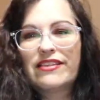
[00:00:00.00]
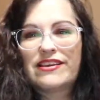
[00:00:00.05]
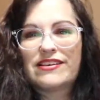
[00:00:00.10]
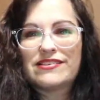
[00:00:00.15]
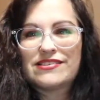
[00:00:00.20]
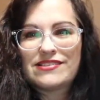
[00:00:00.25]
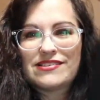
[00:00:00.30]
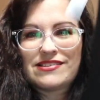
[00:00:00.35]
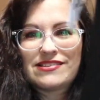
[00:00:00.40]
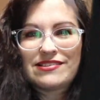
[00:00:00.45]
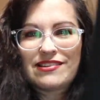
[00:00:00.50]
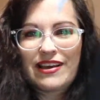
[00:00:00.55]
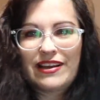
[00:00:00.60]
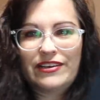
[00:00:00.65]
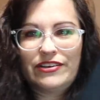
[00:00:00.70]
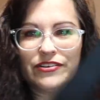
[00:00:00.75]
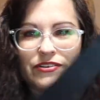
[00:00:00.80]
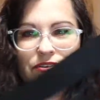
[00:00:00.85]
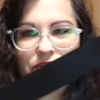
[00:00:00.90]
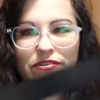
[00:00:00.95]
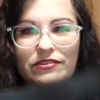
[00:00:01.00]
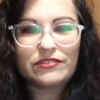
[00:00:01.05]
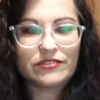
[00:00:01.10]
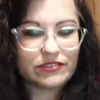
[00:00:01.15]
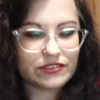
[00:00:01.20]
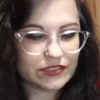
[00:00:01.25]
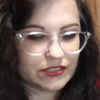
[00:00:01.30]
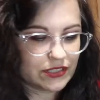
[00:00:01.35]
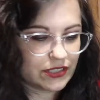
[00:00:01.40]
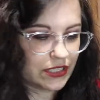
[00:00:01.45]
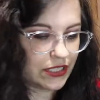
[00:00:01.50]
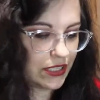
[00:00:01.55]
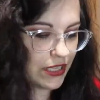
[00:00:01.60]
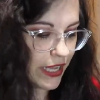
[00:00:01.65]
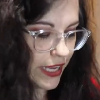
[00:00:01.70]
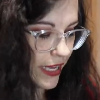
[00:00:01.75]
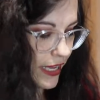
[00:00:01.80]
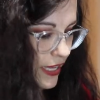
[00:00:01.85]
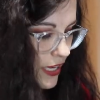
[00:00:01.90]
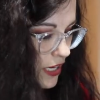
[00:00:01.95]
this. I do. I
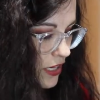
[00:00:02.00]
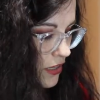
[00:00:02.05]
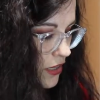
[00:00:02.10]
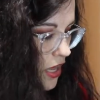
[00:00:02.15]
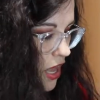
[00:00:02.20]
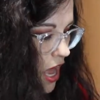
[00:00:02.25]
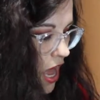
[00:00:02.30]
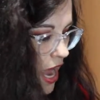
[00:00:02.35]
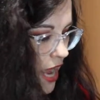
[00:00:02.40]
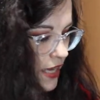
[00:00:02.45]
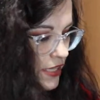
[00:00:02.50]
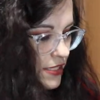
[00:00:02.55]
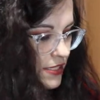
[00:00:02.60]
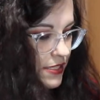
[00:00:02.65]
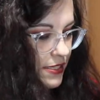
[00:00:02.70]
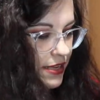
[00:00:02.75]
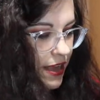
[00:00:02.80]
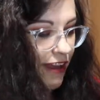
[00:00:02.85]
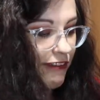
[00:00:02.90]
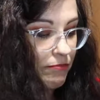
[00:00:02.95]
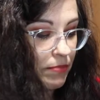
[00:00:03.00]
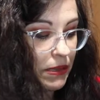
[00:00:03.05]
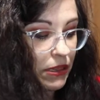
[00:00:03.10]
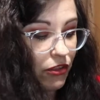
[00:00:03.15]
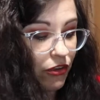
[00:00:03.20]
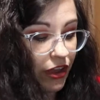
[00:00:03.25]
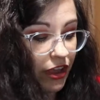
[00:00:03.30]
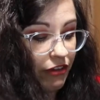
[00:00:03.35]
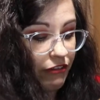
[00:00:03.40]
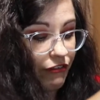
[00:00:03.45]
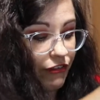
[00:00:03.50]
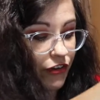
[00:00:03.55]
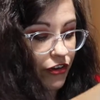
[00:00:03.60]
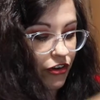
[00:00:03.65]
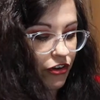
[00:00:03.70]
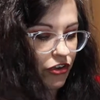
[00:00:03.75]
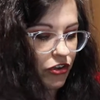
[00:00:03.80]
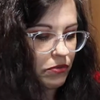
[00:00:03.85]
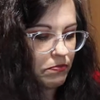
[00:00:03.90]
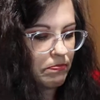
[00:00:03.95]
like it a lot. I've been looking for
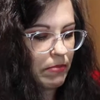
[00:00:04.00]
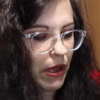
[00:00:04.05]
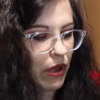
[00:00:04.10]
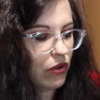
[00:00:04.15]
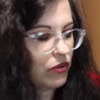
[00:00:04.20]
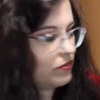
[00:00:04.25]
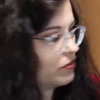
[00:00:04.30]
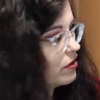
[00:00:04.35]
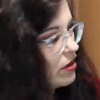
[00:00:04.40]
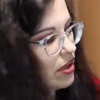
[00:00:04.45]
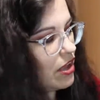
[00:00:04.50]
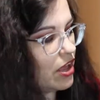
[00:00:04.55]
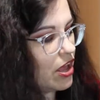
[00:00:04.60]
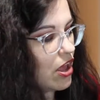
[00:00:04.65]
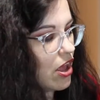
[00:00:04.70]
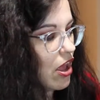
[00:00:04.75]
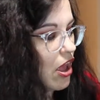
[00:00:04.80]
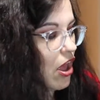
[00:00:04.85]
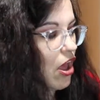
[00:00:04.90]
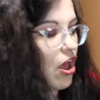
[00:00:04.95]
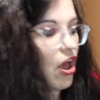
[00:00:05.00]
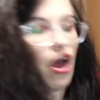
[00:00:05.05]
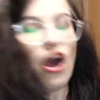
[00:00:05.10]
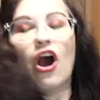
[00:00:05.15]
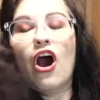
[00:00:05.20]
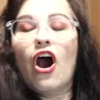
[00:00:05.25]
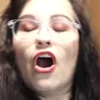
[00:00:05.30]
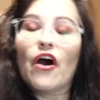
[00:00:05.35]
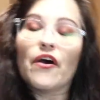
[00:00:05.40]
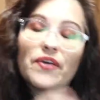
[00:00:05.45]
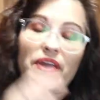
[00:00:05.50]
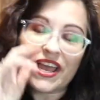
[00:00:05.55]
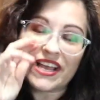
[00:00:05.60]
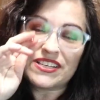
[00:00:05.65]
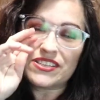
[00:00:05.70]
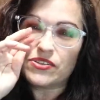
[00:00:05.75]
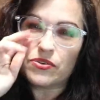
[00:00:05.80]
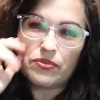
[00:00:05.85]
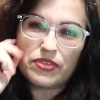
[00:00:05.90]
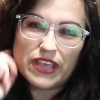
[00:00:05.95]
a good belt. Okay,
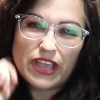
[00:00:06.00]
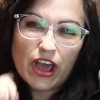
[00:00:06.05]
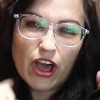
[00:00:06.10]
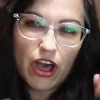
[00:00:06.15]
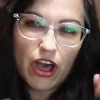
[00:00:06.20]
so the